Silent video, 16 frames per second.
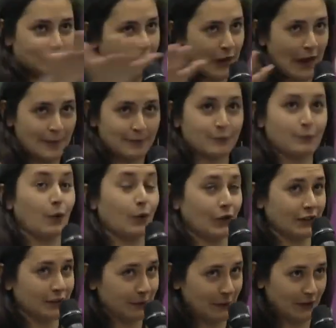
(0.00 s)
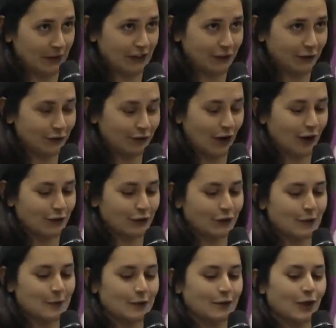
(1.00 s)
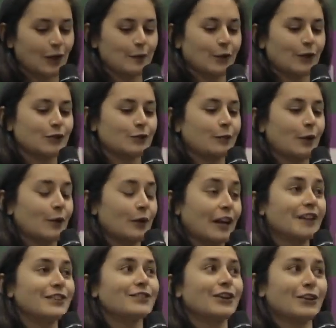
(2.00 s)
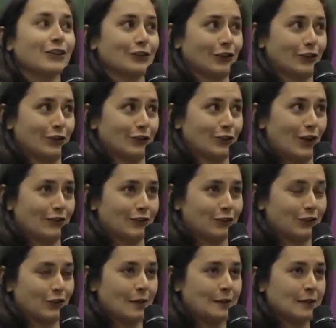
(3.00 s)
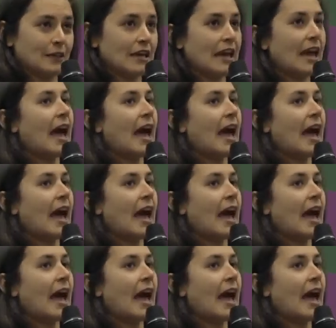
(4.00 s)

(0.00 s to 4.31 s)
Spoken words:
perhaps more experienced JavaScript developers, but when I started learning JavaScript,